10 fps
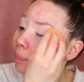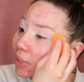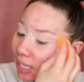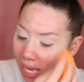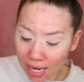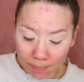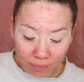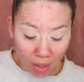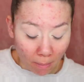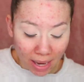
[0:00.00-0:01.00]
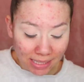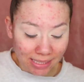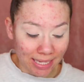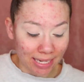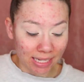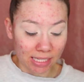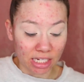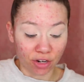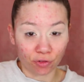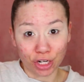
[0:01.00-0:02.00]
But again, my skin is
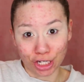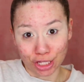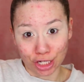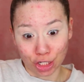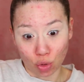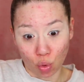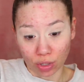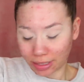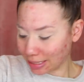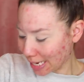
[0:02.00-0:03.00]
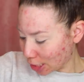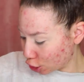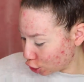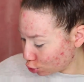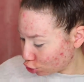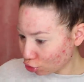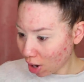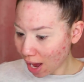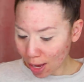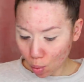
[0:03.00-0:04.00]
different than your skin, so
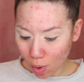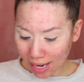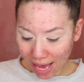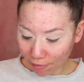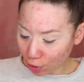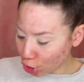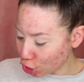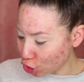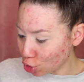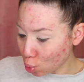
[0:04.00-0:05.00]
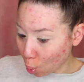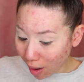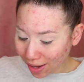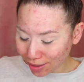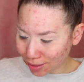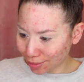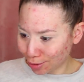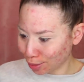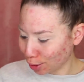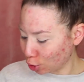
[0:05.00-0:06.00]
try whatever you want
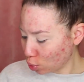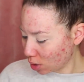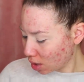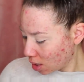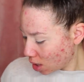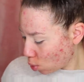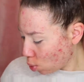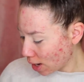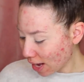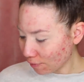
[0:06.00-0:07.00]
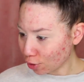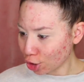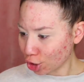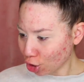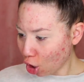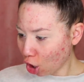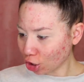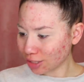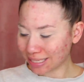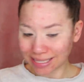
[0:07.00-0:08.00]
to, whatever your
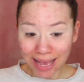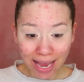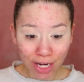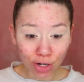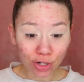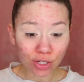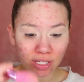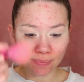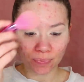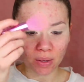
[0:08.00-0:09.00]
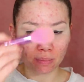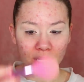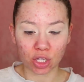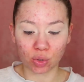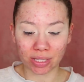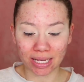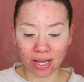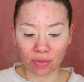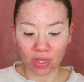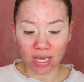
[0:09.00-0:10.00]
heart desires. I'm be
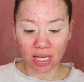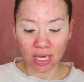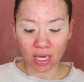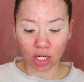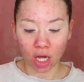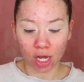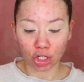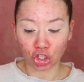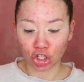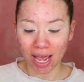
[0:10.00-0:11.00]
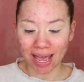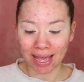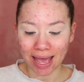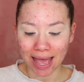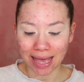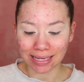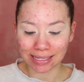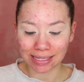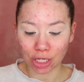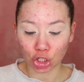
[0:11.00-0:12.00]
using the uh,
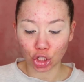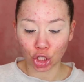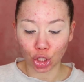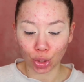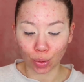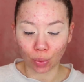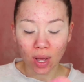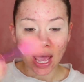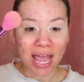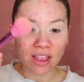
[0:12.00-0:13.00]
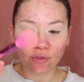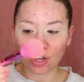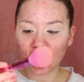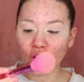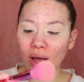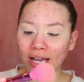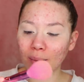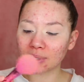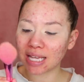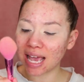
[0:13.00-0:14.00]
JS2. In the video, I
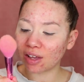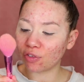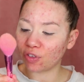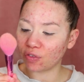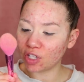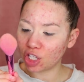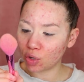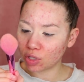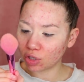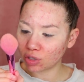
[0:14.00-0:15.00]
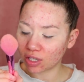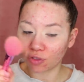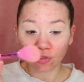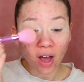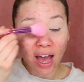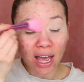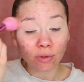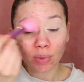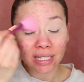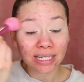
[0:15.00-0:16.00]
kept saying 52 because it looks like a
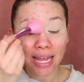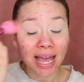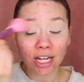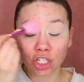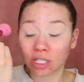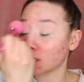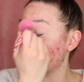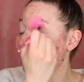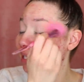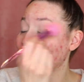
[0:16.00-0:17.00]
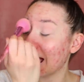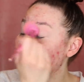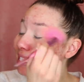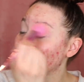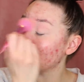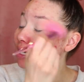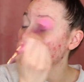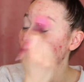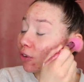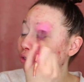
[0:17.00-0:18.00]
5, but it's an S, it's an S
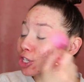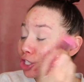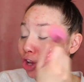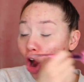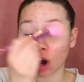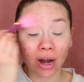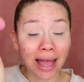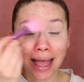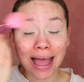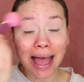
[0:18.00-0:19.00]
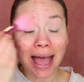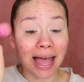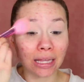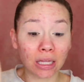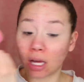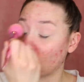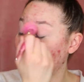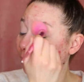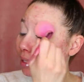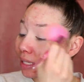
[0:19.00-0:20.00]
because Jeffree Star. Hello,
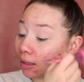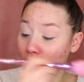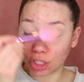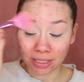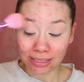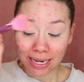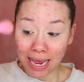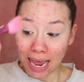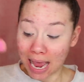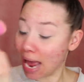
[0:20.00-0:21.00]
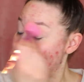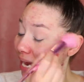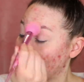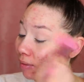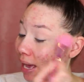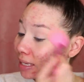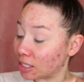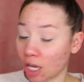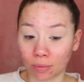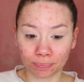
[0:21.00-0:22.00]
I'm intelligent. Anyway,
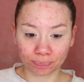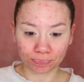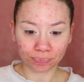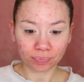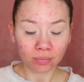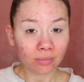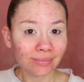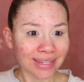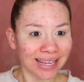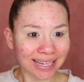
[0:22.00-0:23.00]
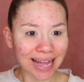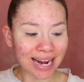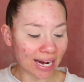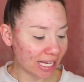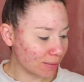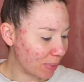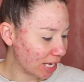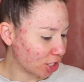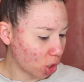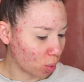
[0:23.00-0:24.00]
so got a nice
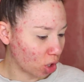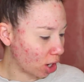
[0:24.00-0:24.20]
base going